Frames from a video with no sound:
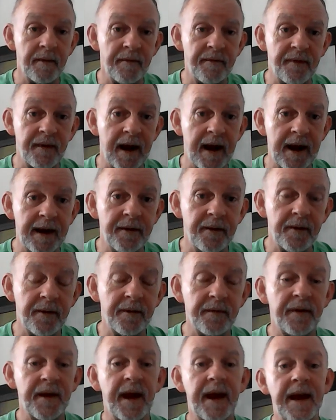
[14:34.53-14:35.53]
a
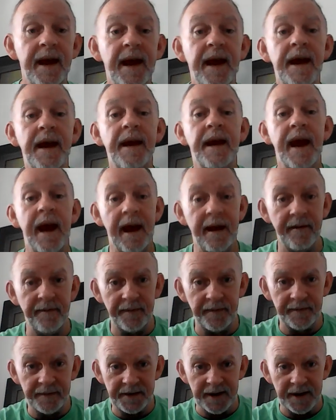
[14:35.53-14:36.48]
fighter that he gave